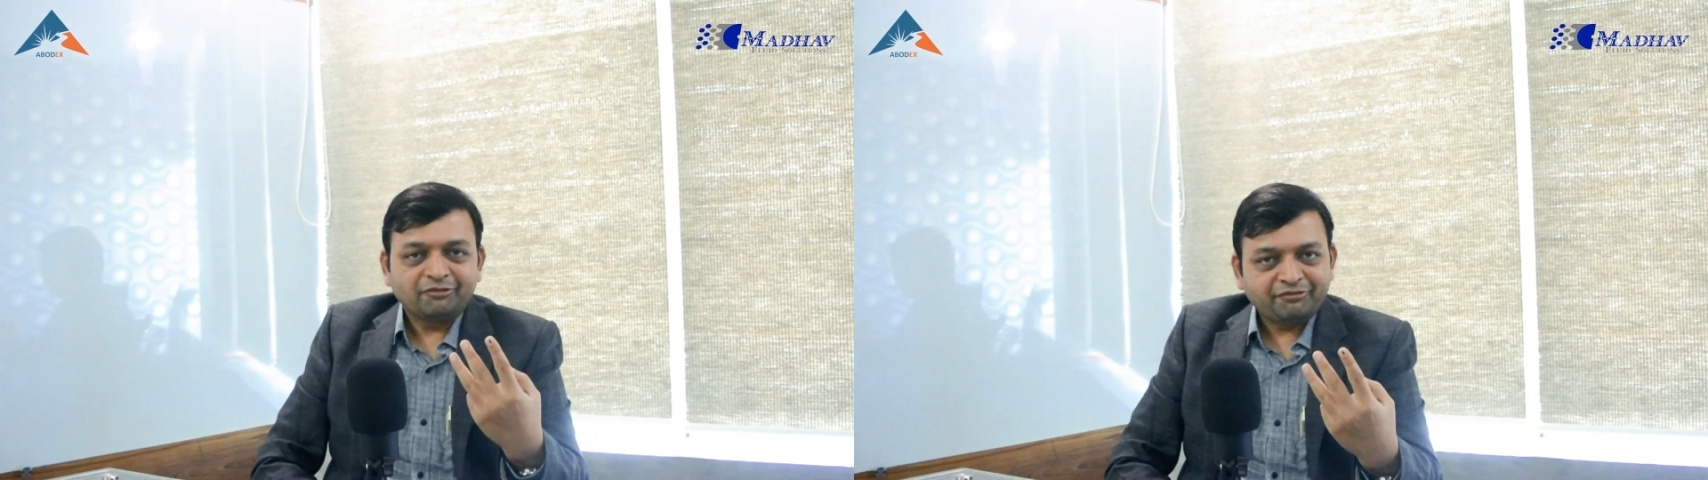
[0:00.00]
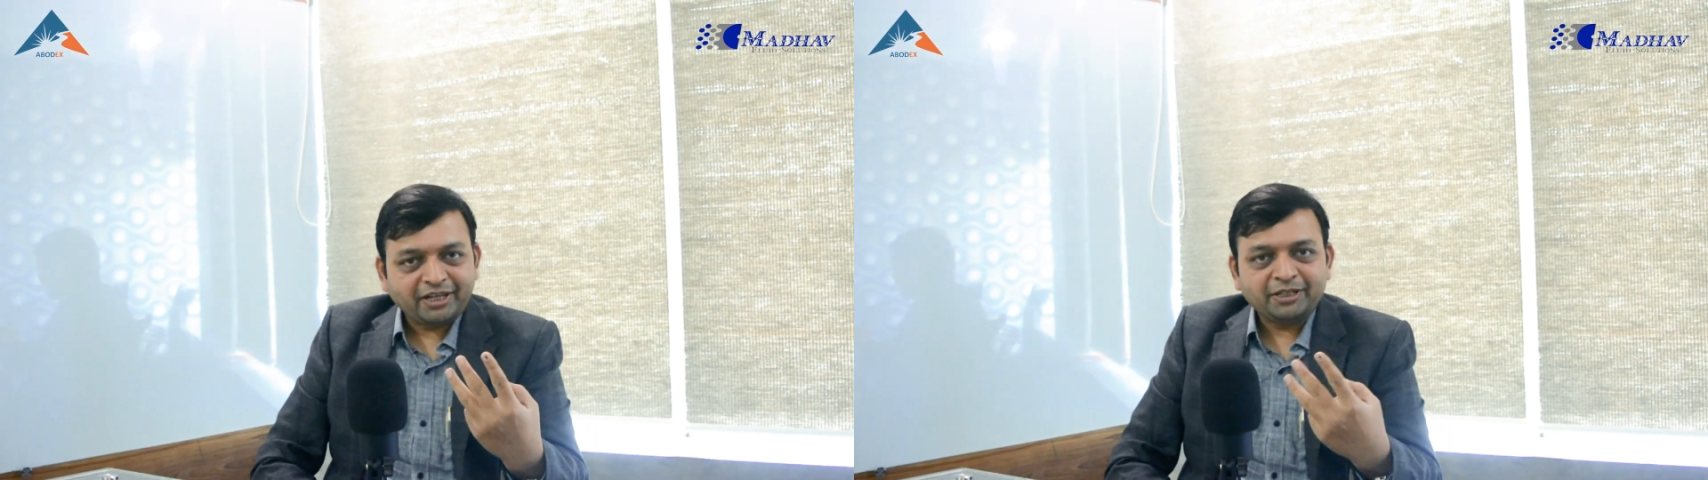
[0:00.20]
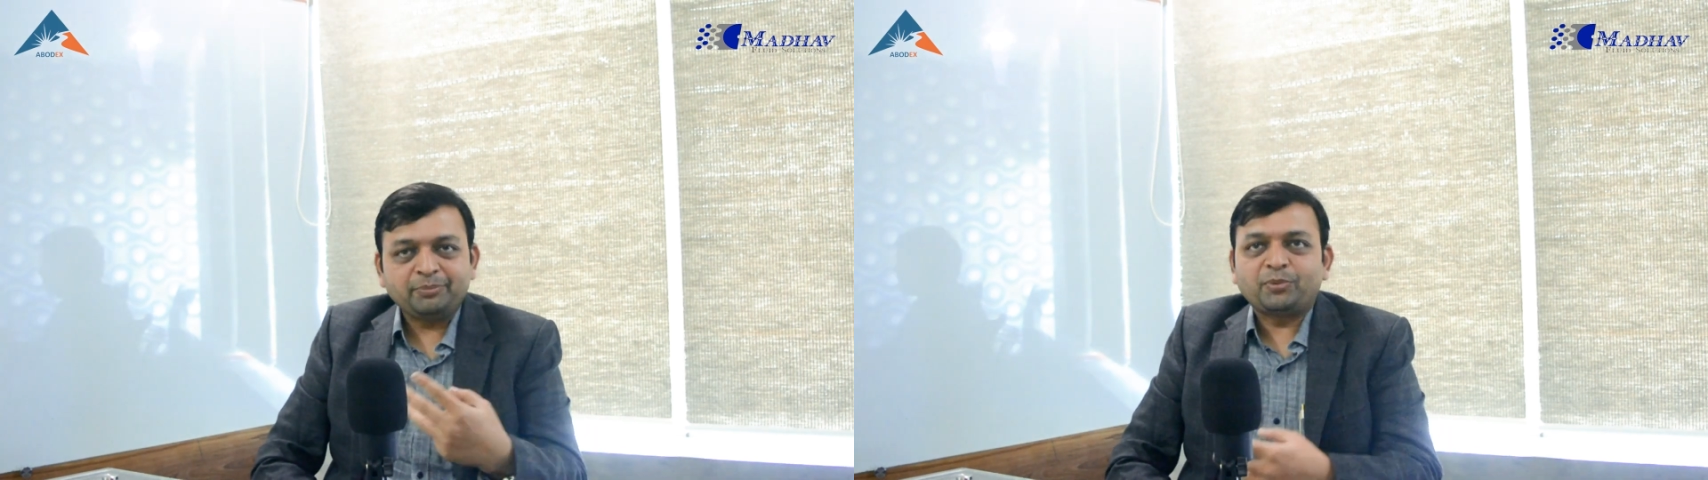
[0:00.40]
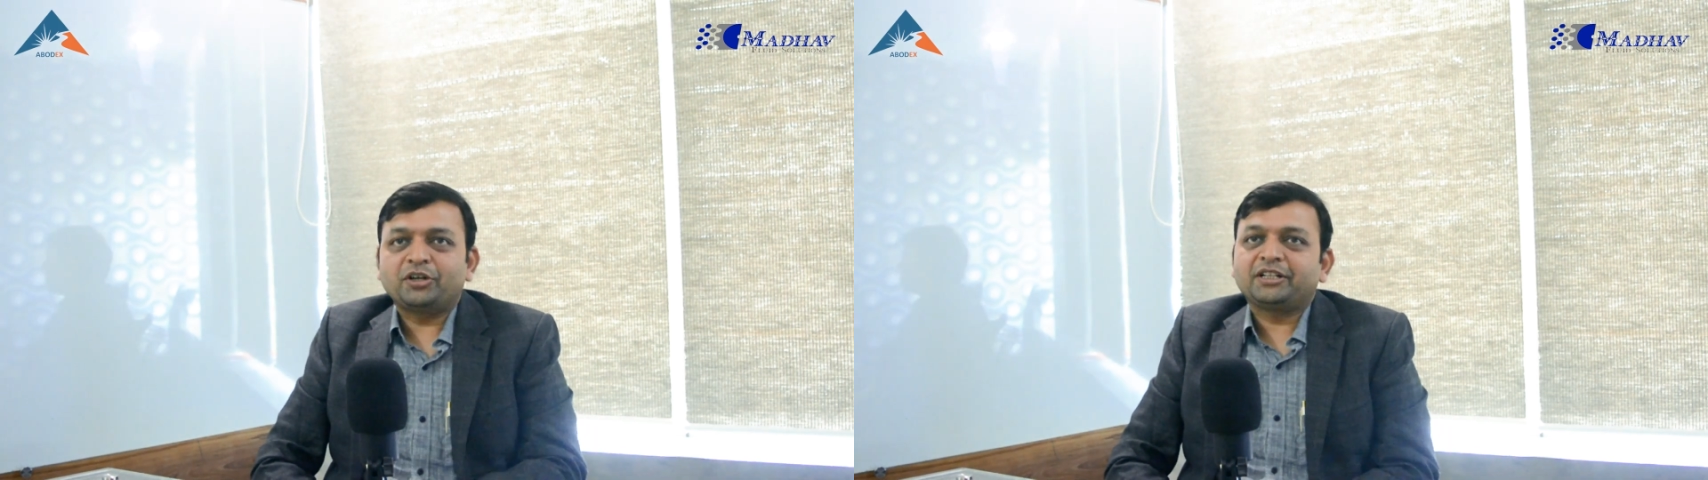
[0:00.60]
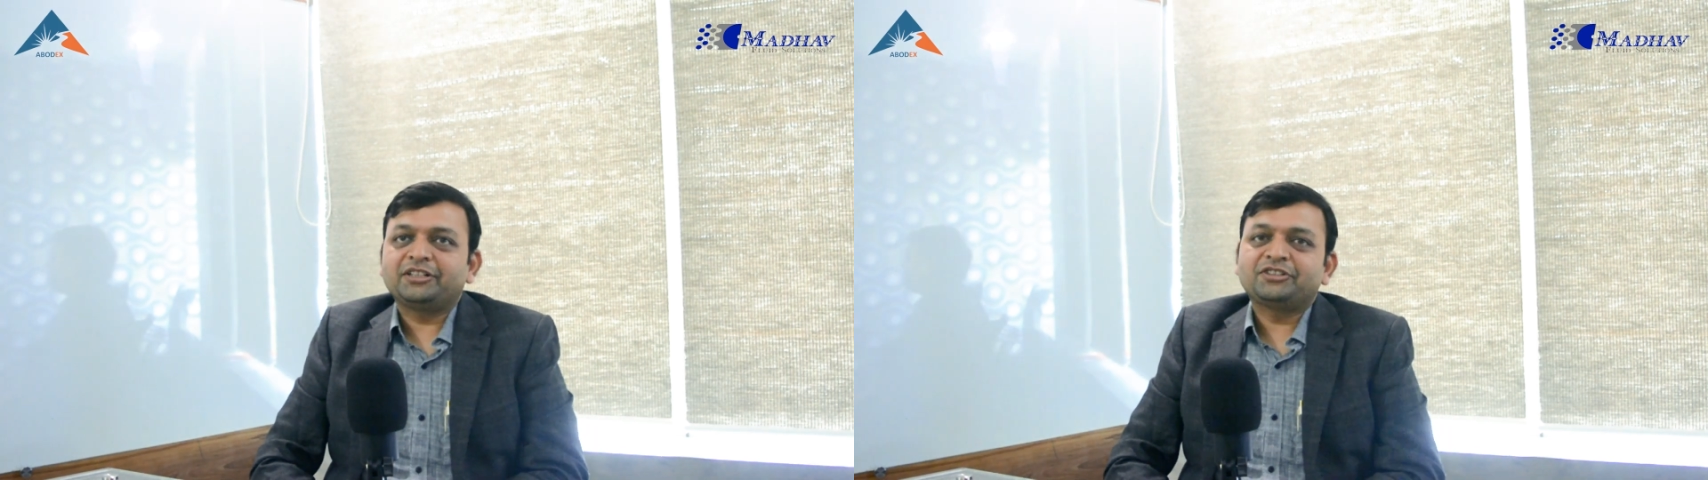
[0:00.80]
very
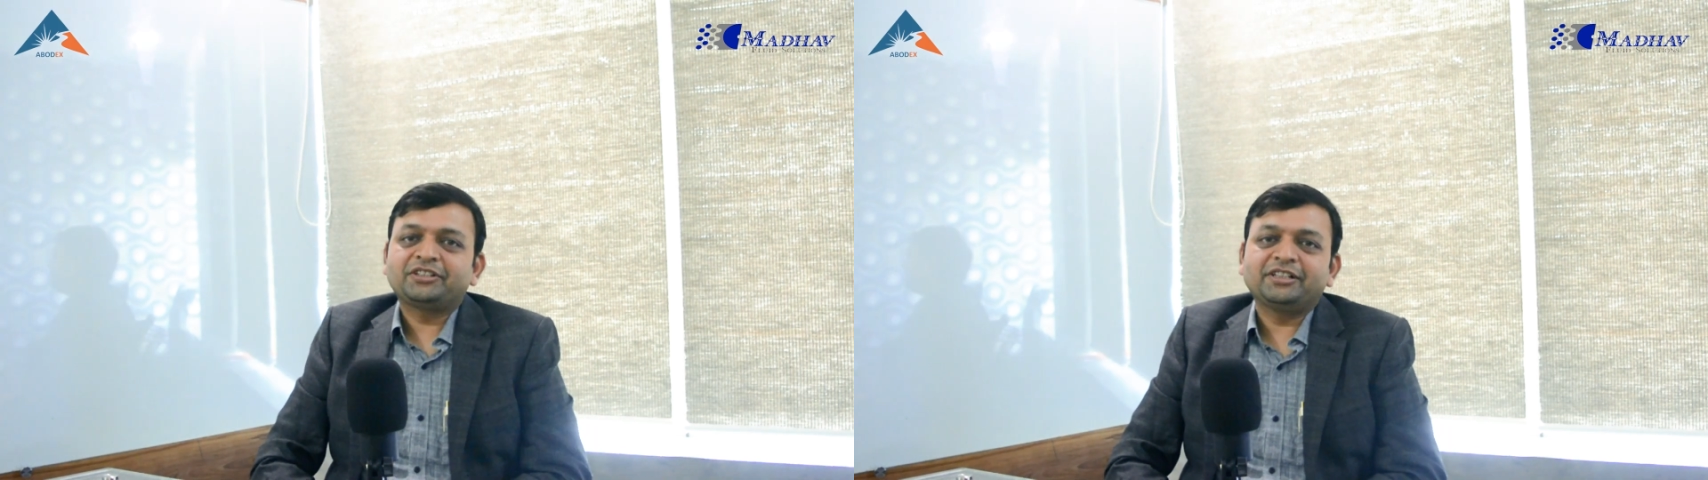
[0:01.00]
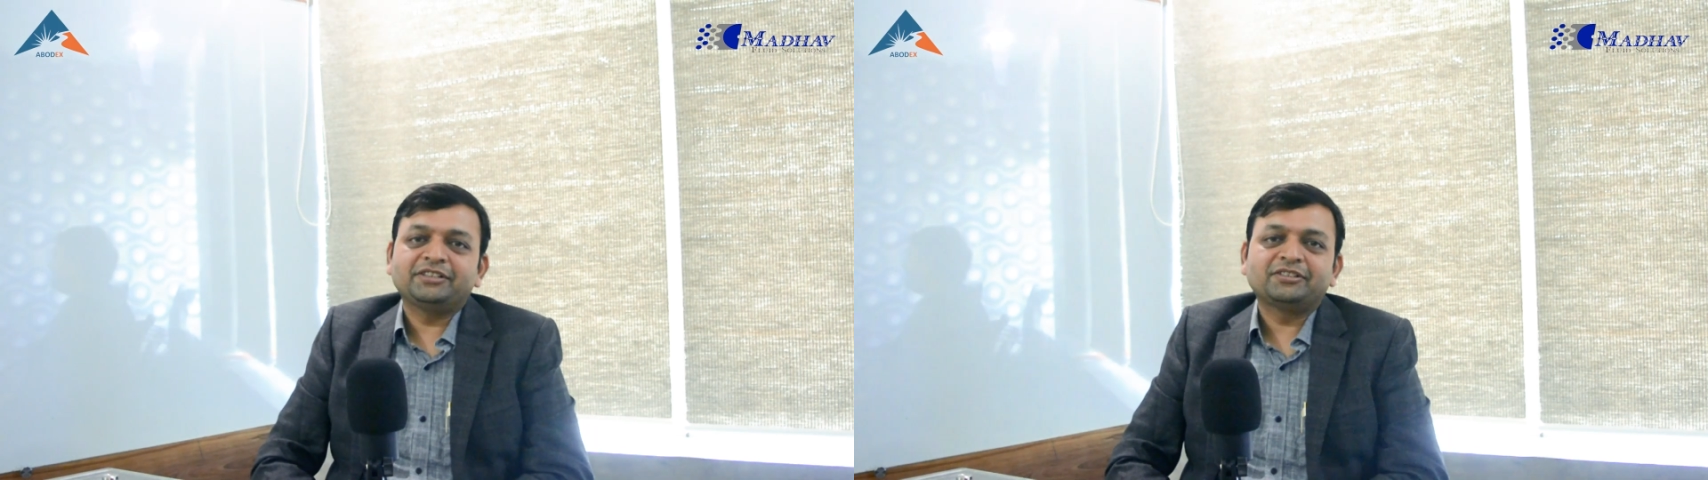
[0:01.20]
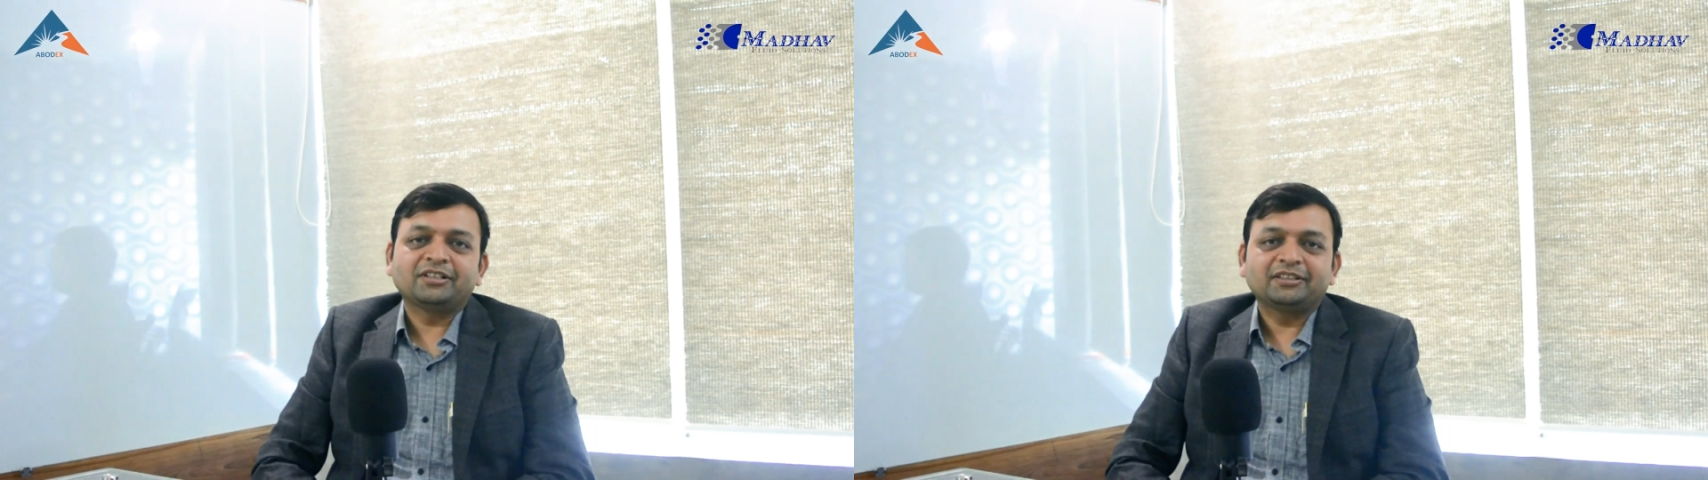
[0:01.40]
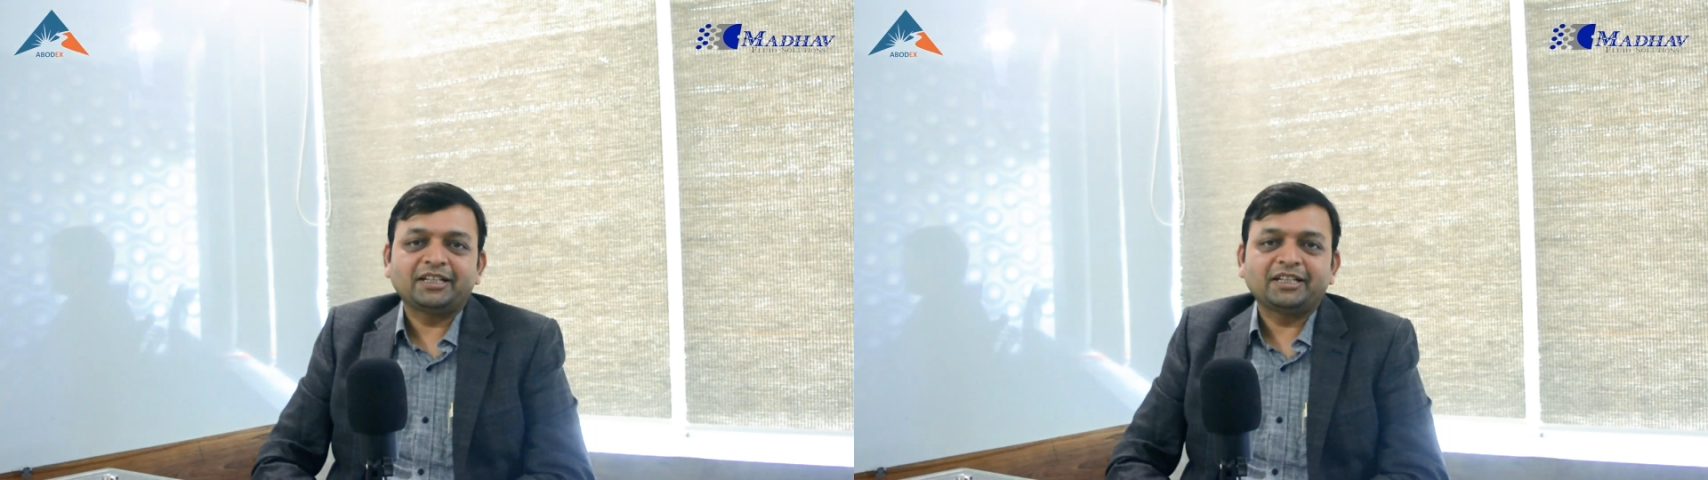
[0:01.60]
important skills